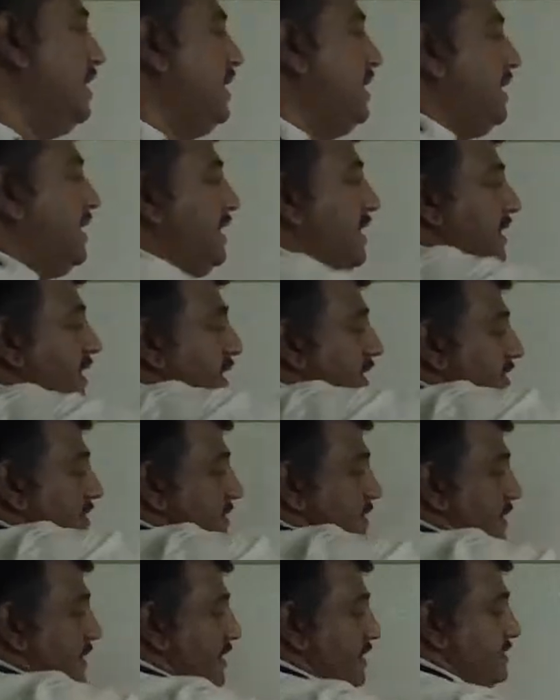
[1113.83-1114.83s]
write
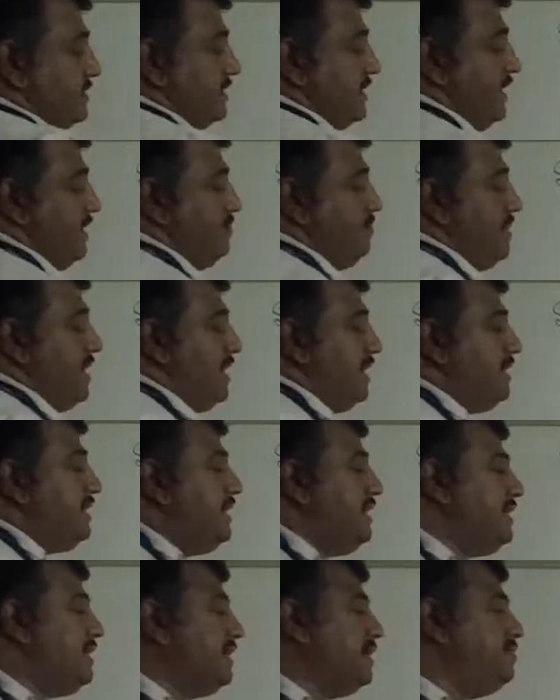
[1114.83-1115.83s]
the
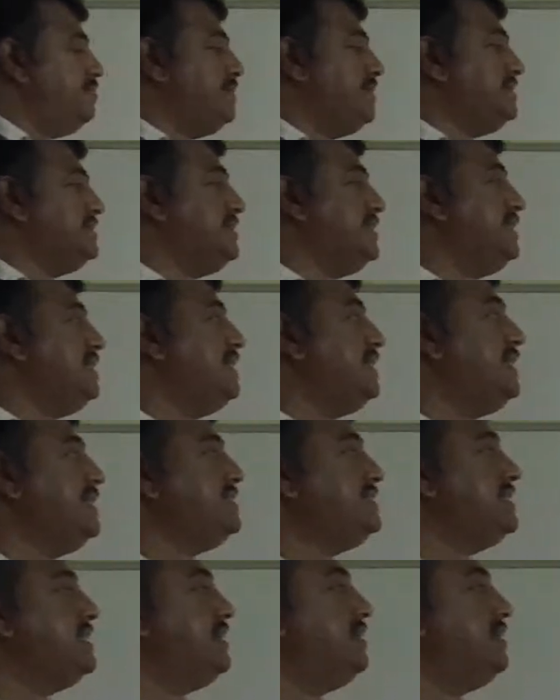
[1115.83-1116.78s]
schematic representation